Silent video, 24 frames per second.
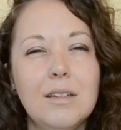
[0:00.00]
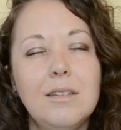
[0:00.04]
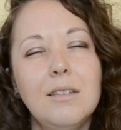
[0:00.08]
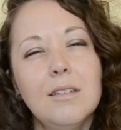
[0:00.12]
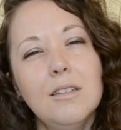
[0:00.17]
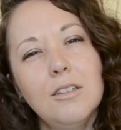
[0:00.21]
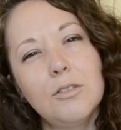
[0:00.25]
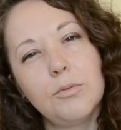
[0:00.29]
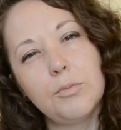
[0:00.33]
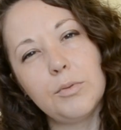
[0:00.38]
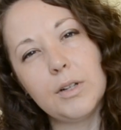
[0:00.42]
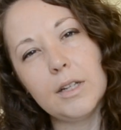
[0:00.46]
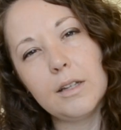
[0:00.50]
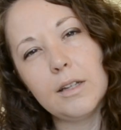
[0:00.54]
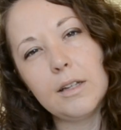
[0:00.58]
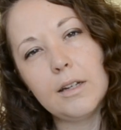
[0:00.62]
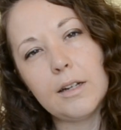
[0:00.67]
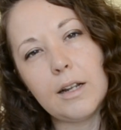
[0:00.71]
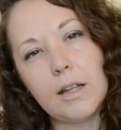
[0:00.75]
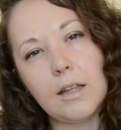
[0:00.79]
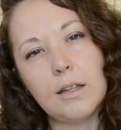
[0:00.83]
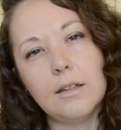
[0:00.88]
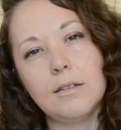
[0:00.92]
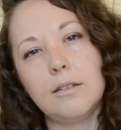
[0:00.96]
is really
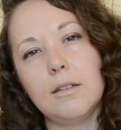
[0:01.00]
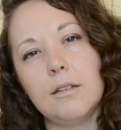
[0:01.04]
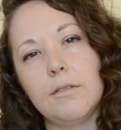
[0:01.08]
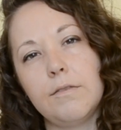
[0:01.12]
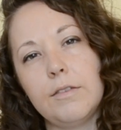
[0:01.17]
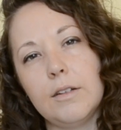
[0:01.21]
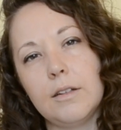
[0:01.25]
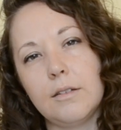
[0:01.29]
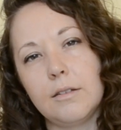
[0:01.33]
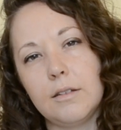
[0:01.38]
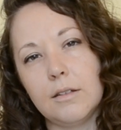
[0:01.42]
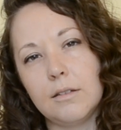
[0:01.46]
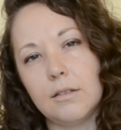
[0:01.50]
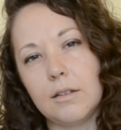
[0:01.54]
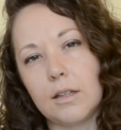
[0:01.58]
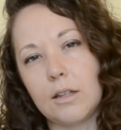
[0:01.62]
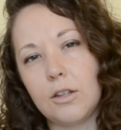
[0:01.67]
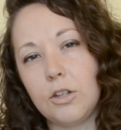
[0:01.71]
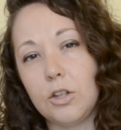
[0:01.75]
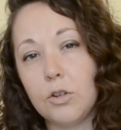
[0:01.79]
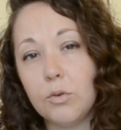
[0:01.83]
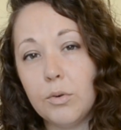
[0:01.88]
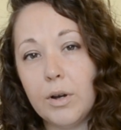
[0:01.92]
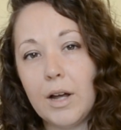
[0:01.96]
nice if it's just like
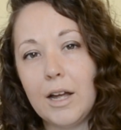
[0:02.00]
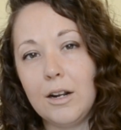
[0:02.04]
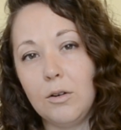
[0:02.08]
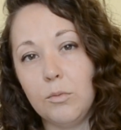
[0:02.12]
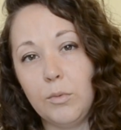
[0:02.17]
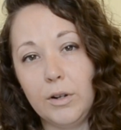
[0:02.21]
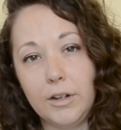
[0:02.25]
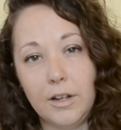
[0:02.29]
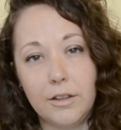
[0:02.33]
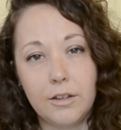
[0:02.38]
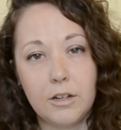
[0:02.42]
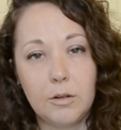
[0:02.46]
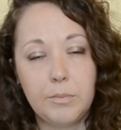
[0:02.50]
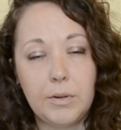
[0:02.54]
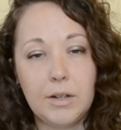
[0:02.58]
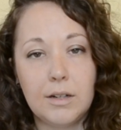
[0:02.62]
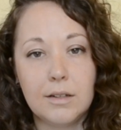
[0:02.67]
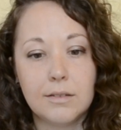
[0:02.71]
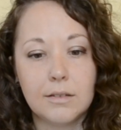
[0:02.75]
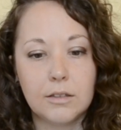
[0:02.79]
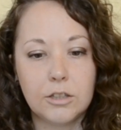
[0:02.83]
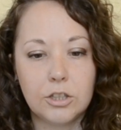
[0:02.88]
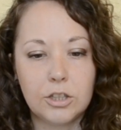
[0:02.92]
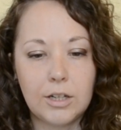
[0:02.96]
you and one other
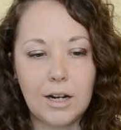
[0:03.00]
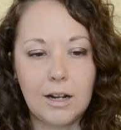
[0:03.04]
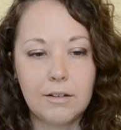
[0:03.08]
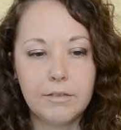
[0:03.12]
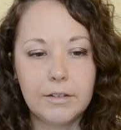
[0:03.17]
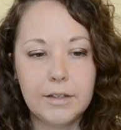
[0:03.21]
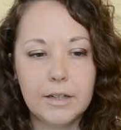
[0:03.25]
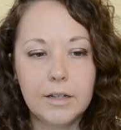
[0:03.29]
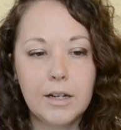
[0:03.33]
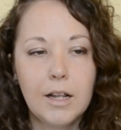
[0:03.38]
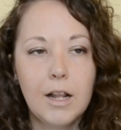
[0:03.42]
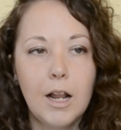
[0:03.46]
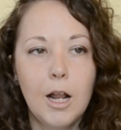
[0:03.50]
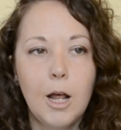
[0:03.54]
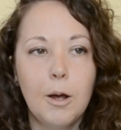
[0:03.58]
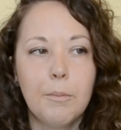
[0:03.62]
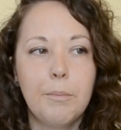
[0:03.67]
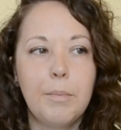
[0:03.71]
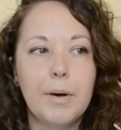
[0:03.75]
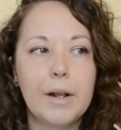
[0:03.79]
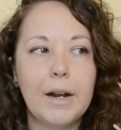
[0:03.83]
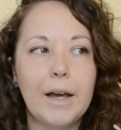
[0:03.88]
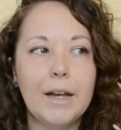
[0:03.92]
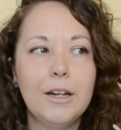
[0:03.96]
person traveling,
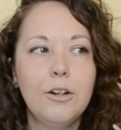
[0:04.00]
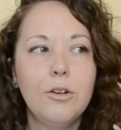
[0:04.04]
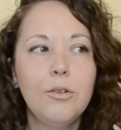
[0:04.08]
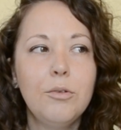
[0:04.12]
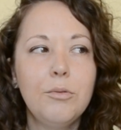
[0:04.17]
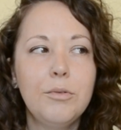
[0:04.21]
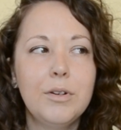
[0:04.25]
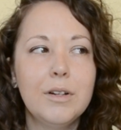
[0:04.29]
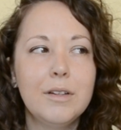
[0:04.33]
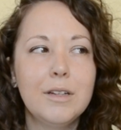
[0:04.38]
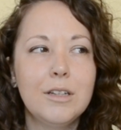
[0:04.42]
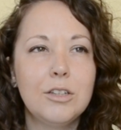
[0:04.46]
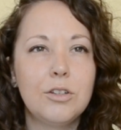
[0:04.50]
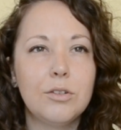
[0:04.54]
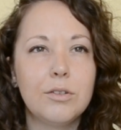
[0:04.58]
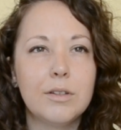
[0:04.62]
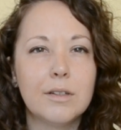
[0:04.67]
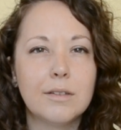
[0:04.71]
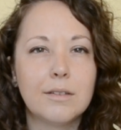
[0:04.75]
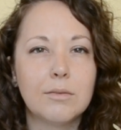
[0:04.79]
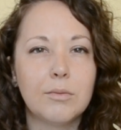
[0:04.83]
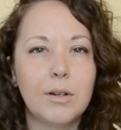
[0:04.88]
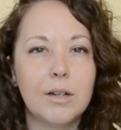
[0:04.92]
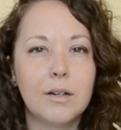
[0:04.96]
but I don't really do
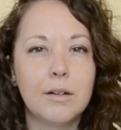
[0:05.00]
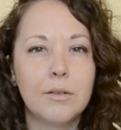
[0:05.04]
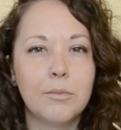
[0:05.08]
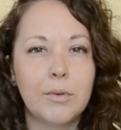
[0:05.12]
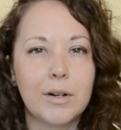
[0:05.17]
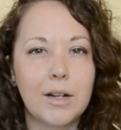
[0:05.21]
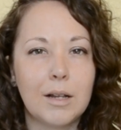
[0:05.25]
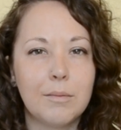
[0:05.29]
this one when